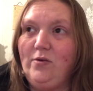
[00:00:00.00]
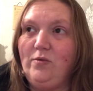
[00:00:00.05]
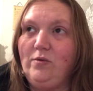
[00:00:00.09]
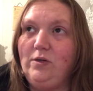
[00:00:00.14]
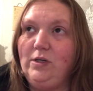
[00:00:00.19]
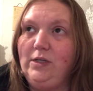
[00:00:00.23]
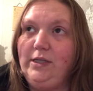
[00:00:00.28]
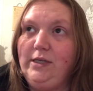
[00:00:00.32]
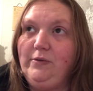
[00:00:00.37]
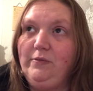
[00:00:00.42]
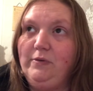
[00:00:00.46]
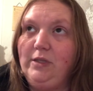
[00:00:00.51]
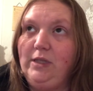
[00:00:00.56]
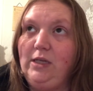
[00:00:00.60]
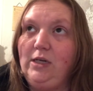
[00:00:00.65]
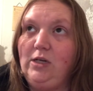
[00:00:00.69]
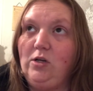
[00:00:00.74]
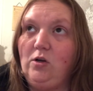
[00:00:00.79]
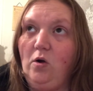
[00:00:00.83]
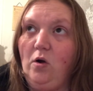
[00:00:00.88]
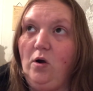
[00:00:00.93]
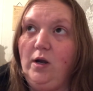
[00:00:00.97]
really
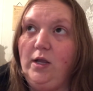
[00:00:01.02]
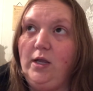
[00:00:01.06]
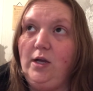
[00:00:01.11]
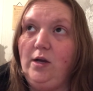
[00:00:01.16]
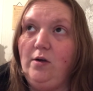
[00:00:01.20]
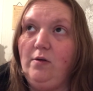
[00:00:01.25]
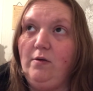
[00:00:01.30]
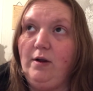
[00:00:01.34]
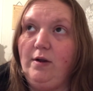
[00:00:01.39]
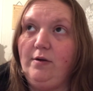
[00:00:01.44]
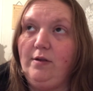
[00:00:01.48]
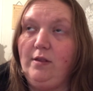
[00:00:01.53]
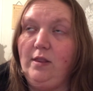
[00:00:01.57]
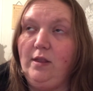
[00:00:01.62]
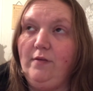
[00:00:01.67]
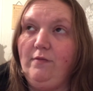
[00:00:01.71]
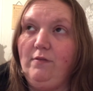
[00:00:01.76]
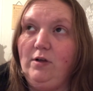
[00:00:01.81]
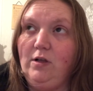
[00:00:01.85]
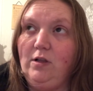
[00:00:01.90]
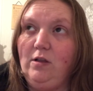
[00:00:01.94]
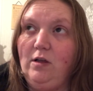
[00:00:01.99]
dark here around
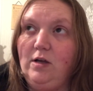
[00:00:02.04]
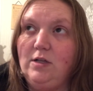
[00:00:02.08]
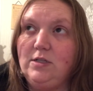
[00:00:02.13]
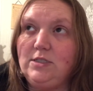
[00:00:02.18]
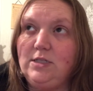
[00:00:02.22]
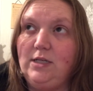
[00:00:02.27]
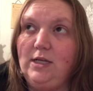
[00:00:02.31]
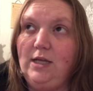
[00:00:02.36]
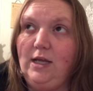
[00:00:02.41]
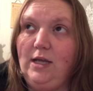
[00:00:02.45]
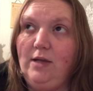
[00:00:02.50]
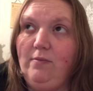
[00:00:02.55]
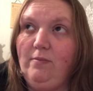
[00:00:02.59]
11 o'clock today,